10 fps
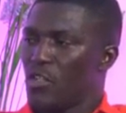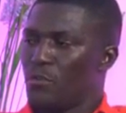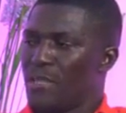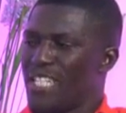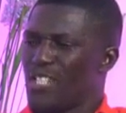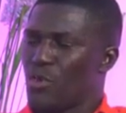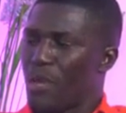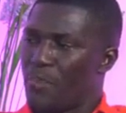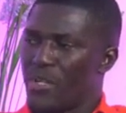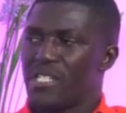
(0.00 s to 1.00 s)
you begin
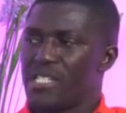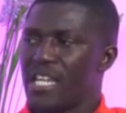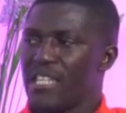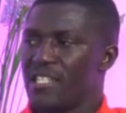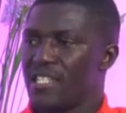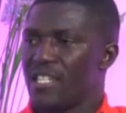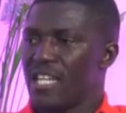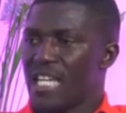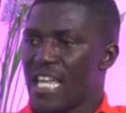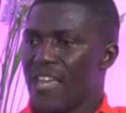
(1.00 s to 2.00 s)
to appreciate
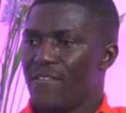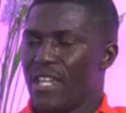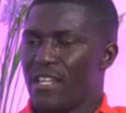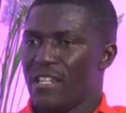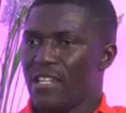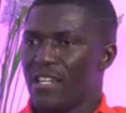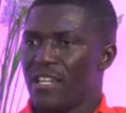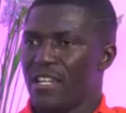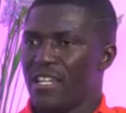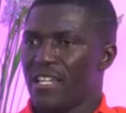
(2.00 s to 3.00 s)
even
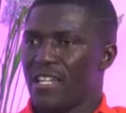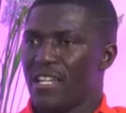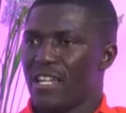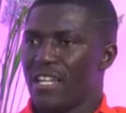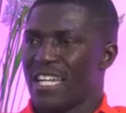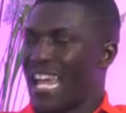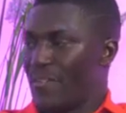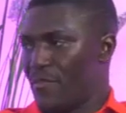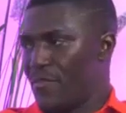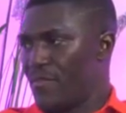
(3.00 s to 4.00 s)

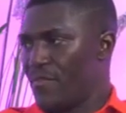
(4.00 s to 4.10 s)
life.